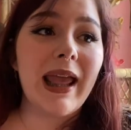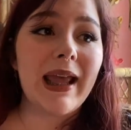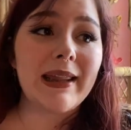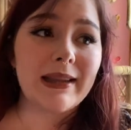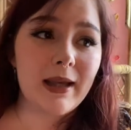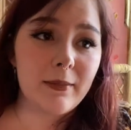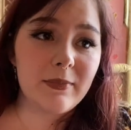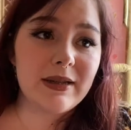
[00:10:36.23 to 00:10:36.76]
and
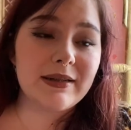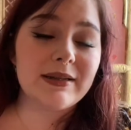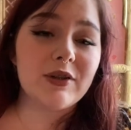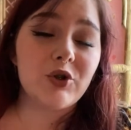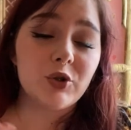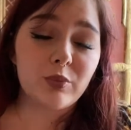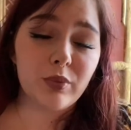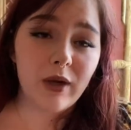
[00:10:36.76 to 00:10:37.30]
that means
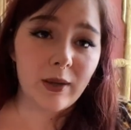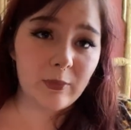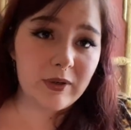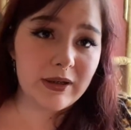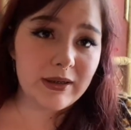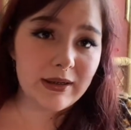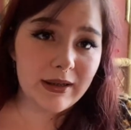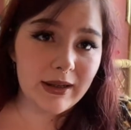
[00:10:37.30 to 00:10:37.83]
that you're probably
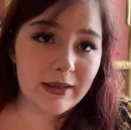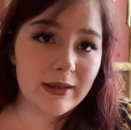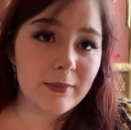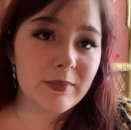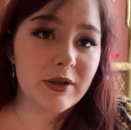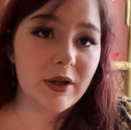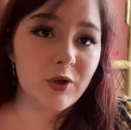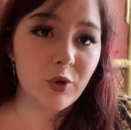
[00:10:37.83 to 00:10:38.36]
going to get them
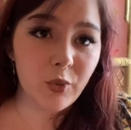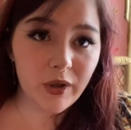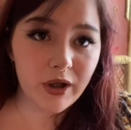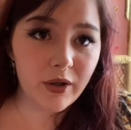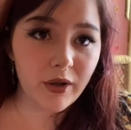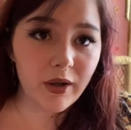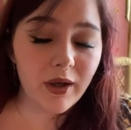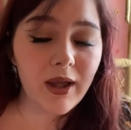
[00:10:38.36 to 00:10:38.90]
done
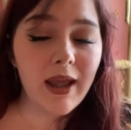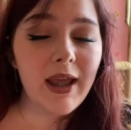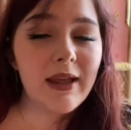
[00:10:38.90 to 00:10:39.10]
quicker.